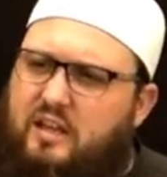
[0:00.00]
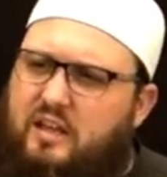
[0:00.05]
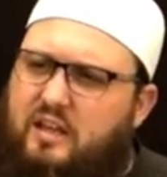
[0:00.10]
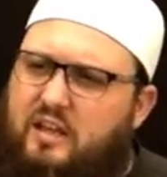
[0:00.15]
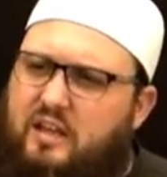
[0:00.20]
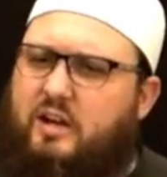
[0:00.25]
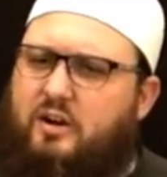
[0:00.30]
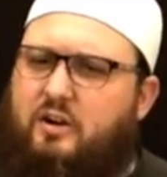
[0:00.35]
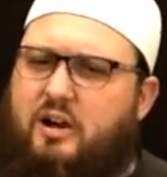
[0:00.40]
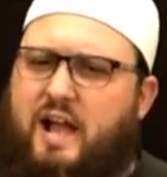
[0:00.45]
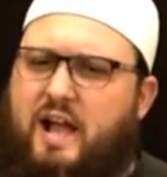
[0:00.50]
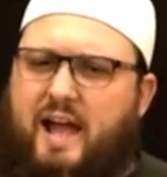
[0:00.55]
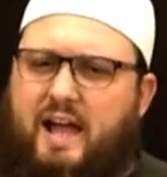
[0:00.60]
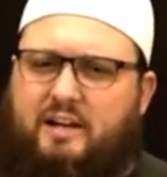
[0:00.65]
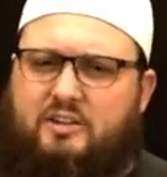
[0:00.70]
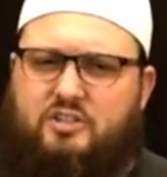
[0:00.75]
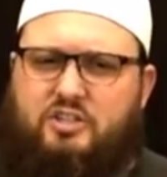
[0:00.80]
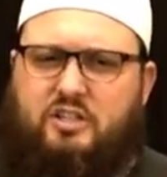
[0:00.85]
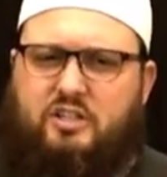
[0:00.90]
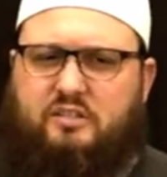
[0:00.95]
their
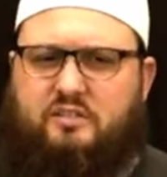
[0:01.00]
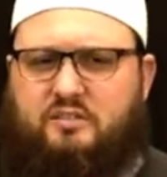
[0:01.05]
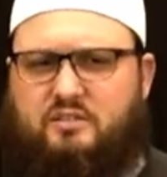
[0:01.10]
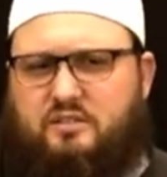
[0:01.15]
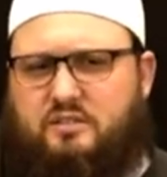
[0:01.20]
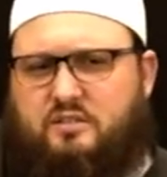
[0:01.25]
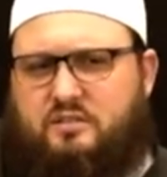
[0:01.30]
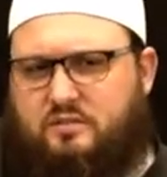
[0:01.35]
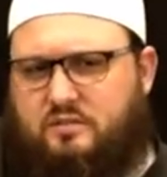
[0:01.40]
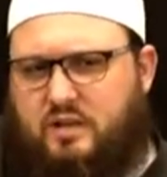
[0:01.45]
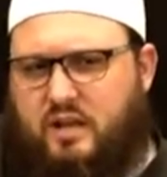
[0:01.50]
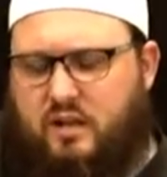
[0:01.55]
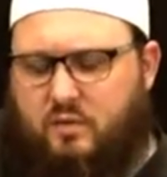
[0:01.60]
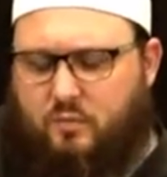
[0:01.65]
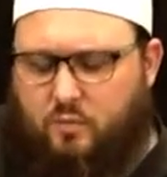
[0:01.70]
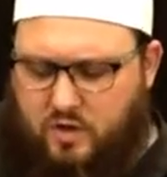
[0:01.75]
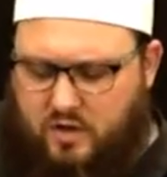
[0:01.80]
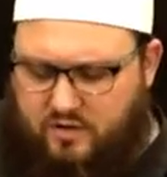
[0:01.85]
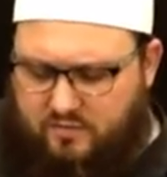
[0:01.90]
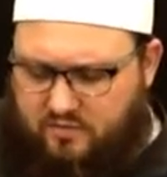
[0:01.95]
actions, in
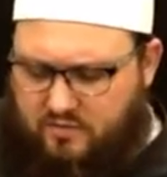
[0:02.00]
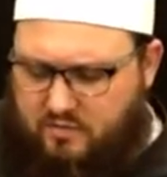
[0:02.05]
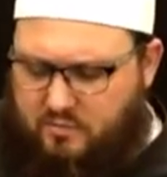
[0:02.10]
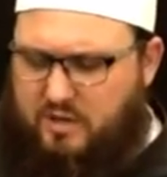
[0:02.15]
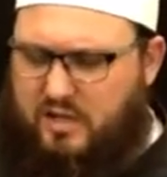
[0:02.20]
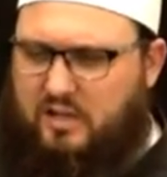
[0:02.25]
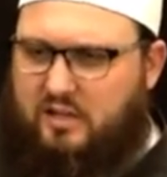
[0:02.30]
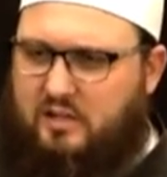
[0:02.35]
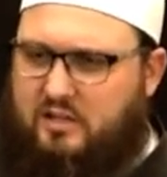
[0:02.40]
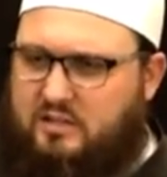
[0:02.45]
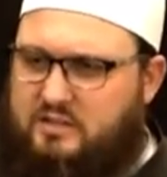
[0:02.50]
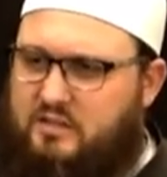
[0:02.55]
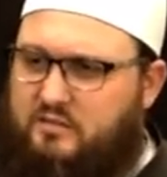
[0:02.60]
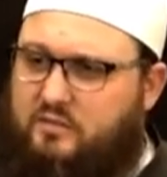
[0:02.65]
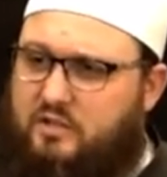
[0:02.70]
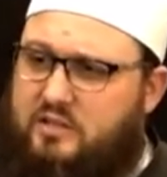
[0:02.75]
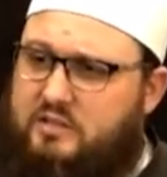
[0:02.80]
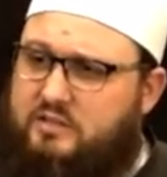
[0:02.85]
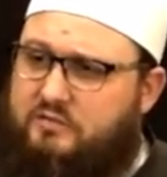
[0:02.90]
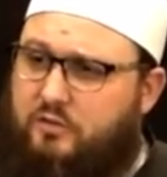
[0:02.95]
one of the meanings of
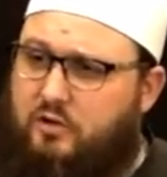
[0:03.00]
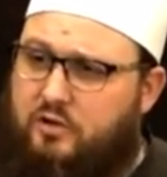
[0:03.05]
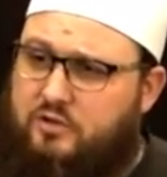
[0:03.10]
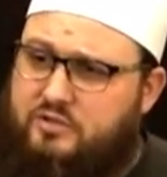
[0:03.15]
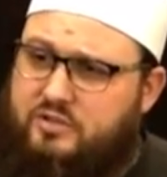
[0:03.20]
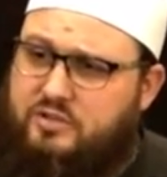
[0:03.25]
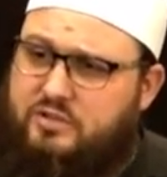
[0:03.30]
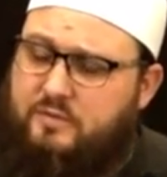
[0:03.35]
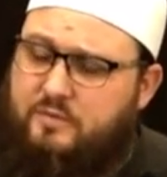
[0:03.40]
this verse.